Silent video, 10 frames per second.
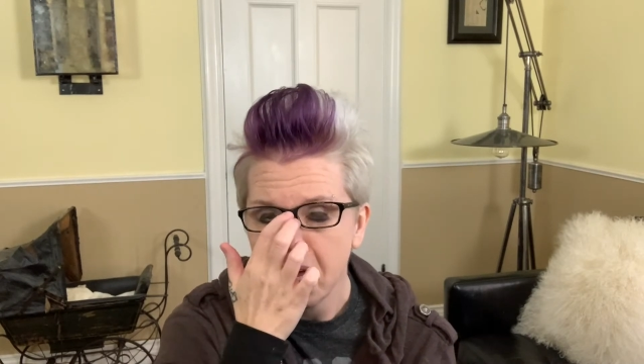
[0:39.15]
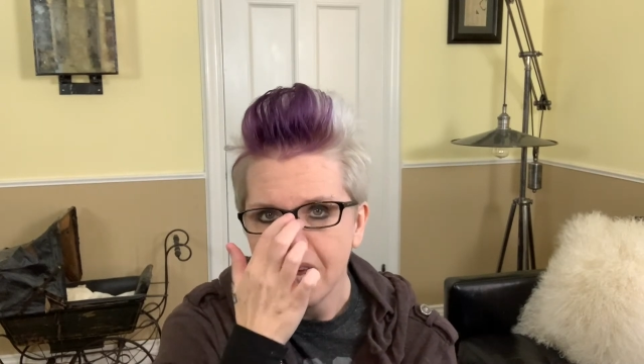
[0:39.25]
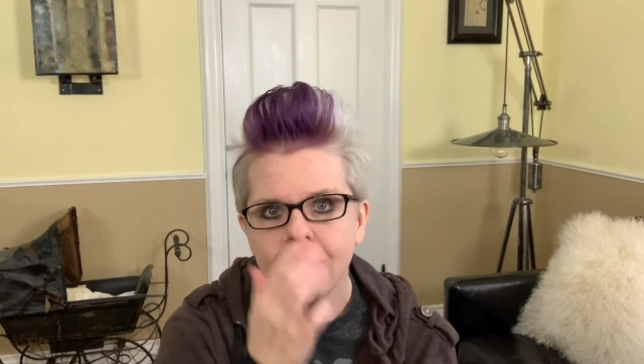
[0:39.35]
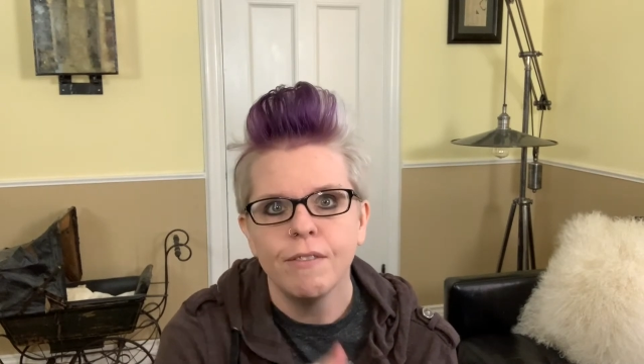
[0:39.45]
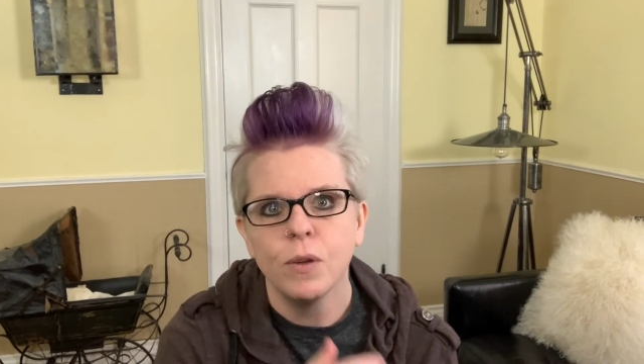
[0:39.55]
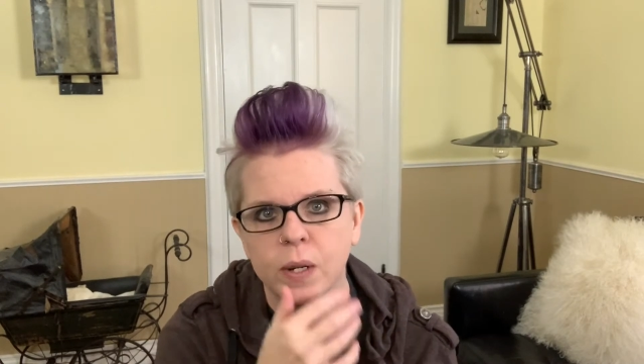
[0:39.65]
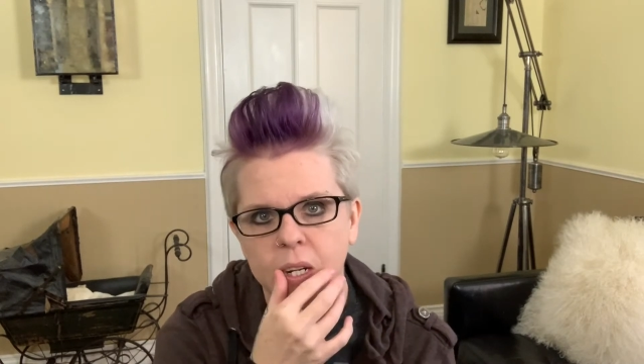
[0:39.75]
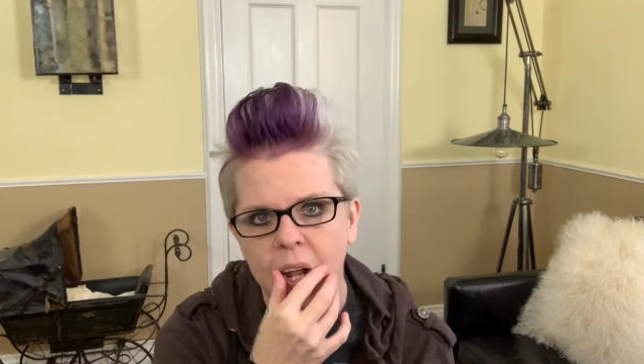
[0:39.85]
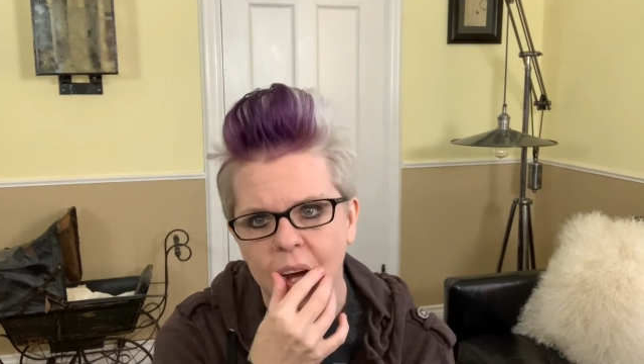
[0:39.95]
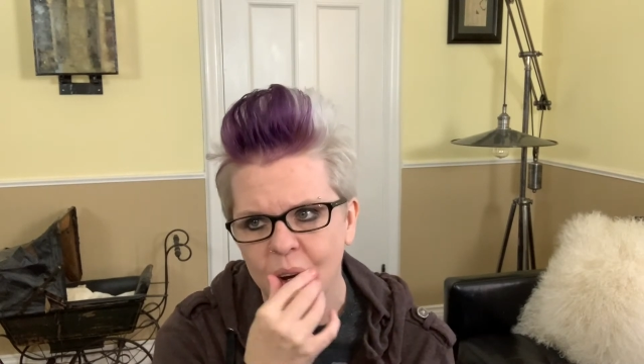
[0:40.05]
If you did
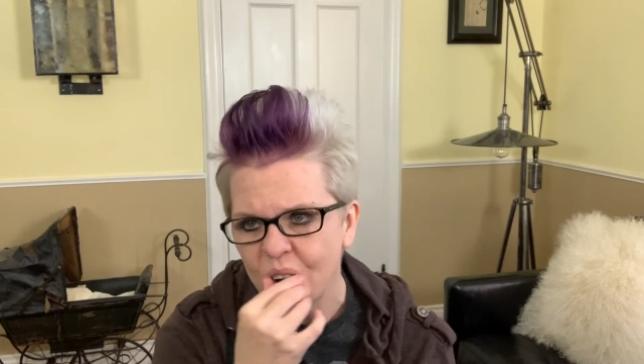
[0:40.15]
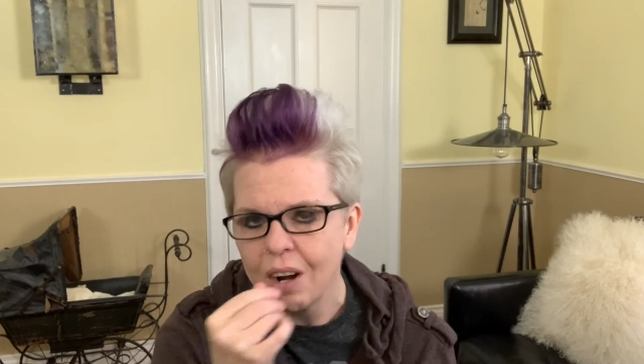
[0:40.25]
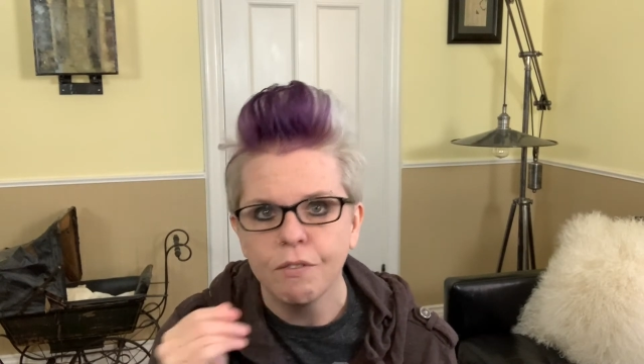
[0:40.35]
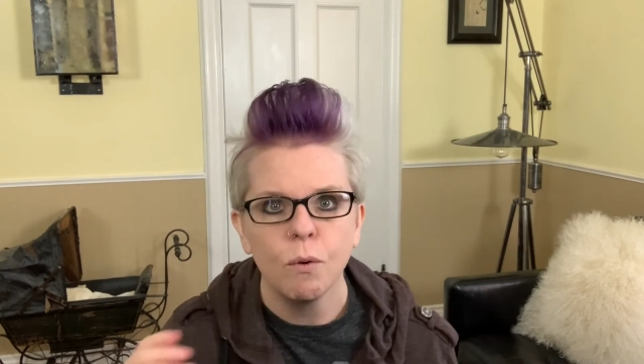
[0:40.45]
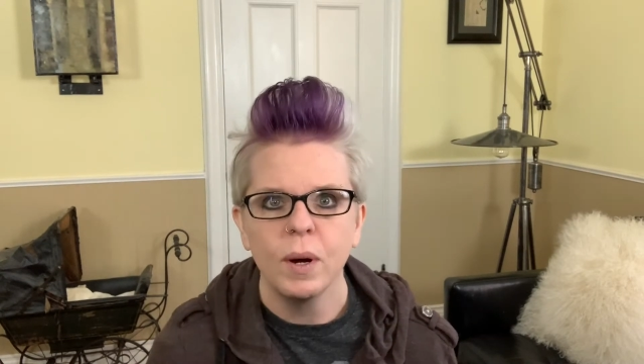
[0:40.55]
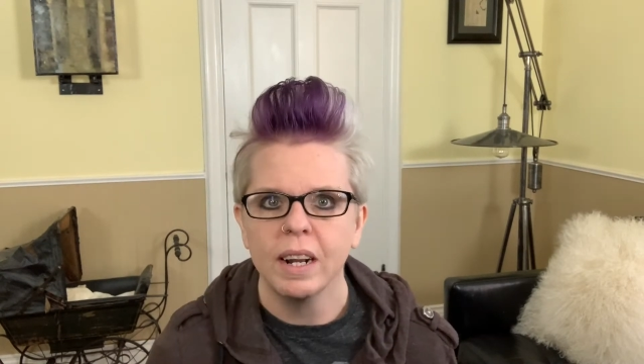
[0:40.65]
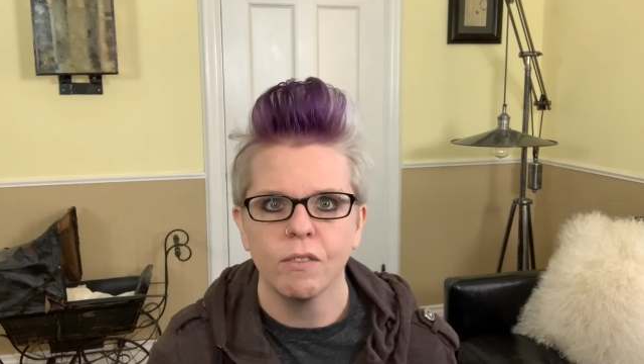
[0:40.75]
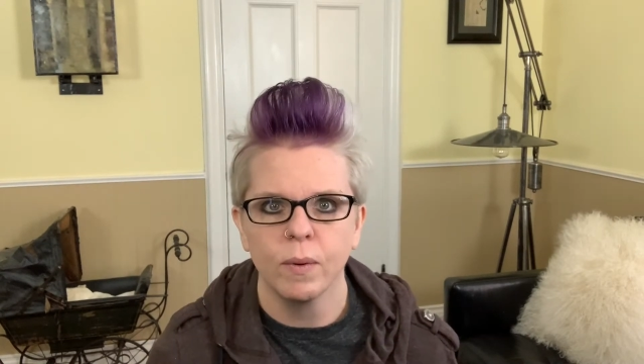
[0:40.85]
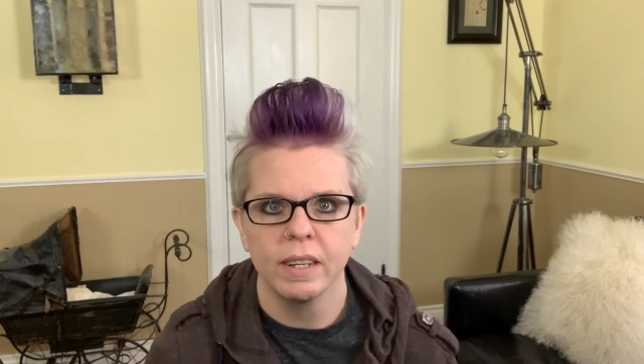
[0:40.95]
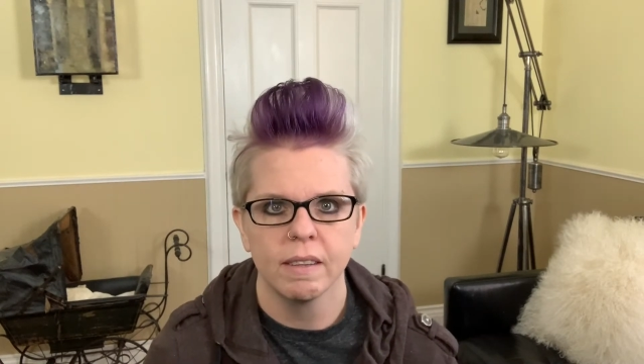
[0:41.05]
not, for whatever
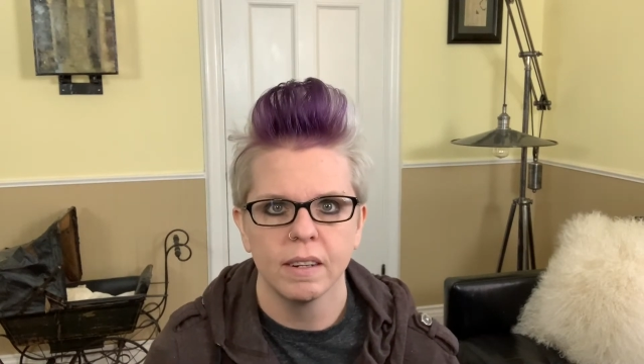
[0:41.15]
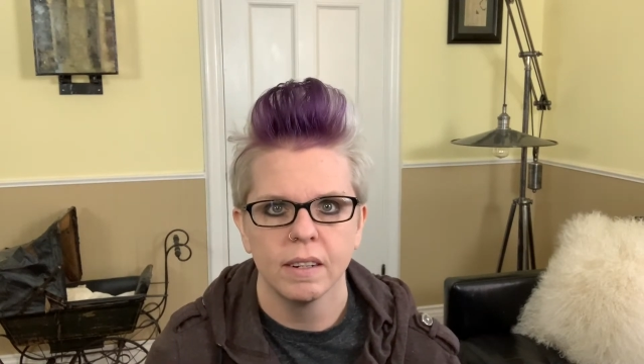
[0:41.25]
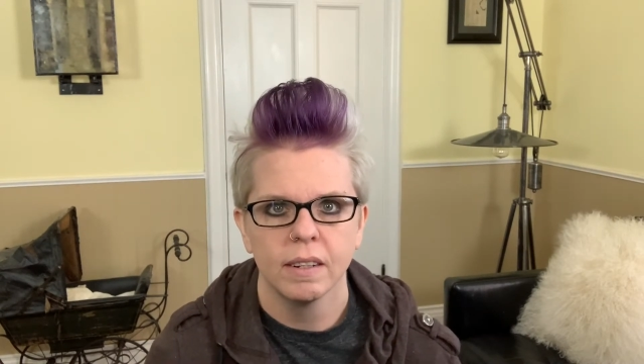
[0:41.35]
reason,